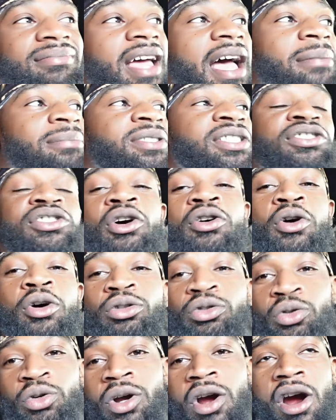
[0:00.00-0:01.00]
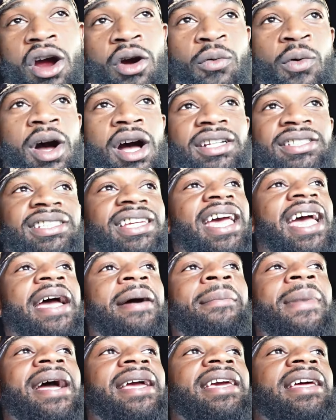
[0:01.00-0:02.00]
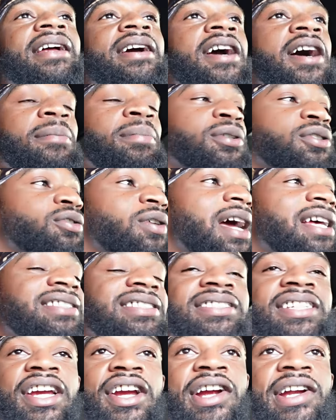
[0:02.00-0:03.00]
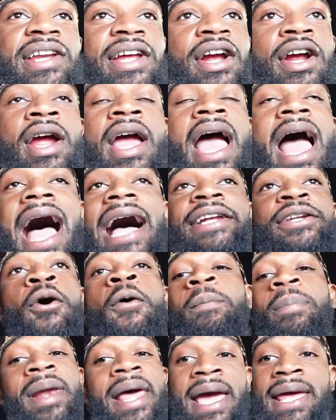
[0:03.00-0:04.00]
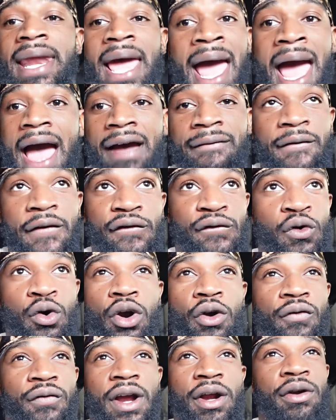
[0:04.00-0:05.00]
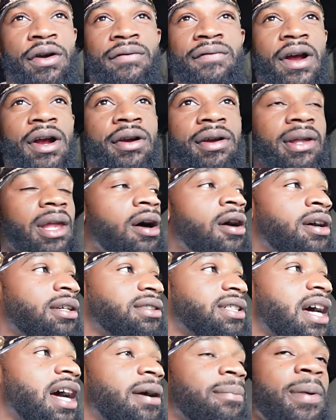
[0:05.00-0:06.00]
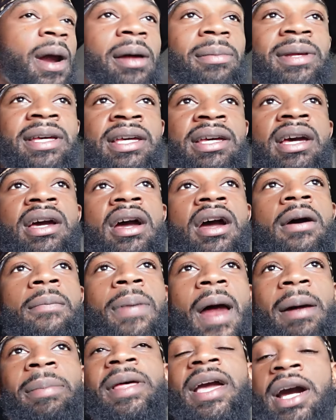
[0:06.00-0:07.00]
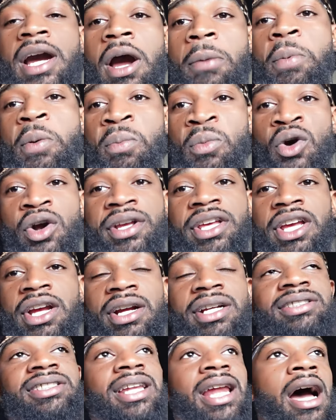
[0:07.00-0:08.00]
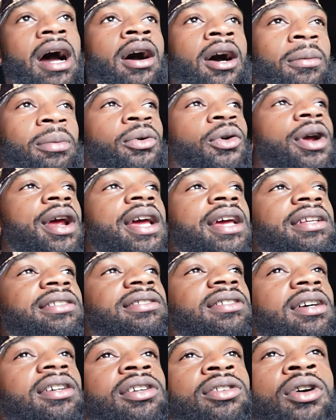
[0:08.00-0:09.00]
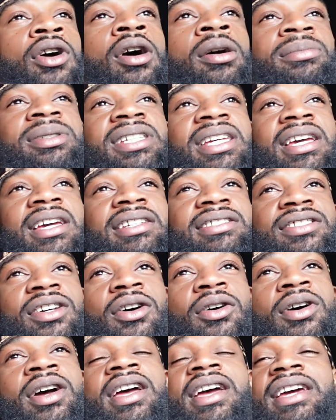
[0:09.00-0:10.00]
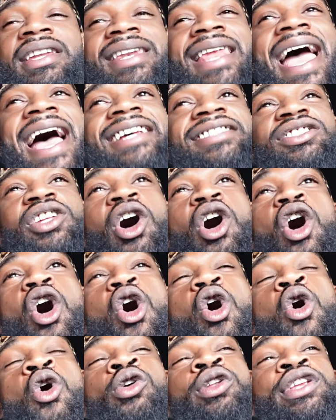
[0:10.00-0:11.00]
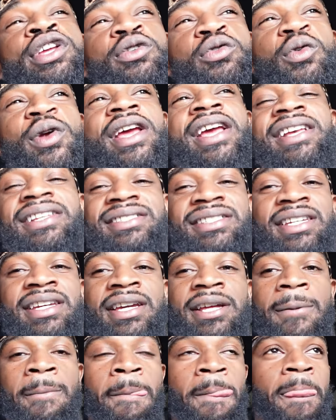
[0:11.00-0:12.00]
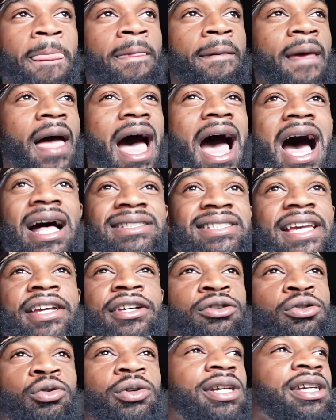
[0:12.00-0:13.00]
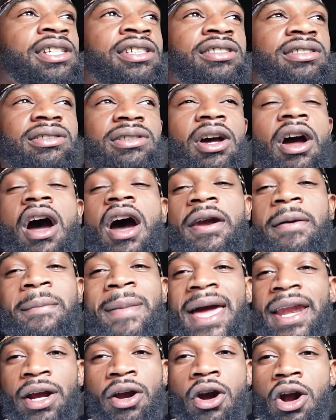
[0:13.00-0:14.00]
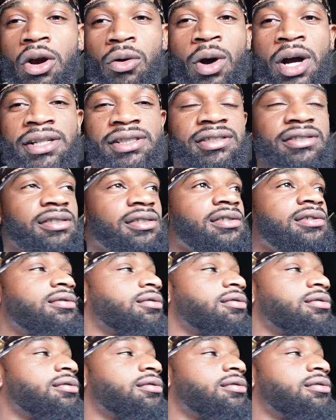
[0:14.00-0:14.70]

I'm just gonna go through the car wash. Yeah, I might get a couple scratches here and there. I don't plan to have it for a very, very long time. Probably a couple more years, then I'll upgrade. So you know what I'm saying? So that's the only reason I take it through these automatic car washes.